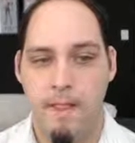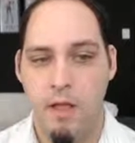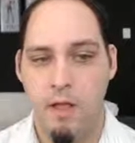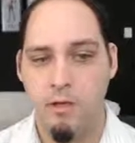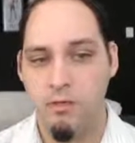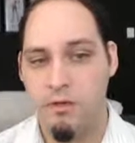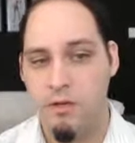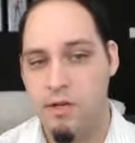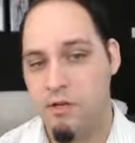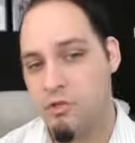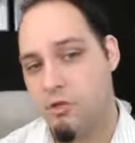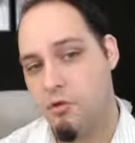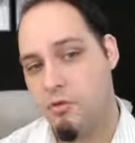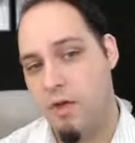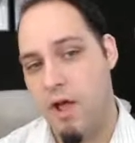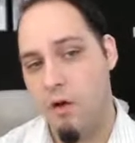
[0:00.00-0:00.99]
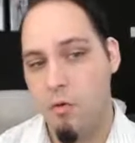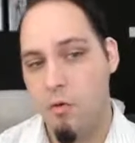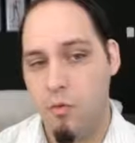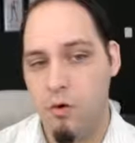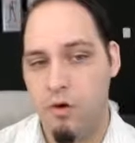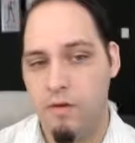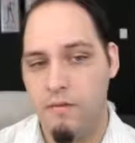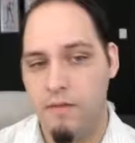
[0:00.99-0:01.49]
So they shoot
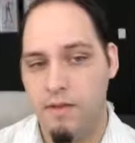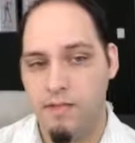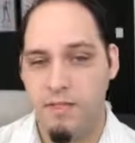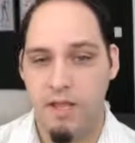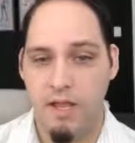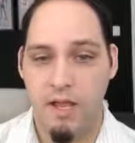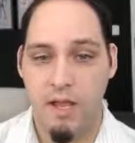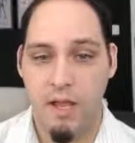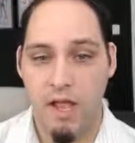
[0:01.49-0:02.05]
outward of this thing,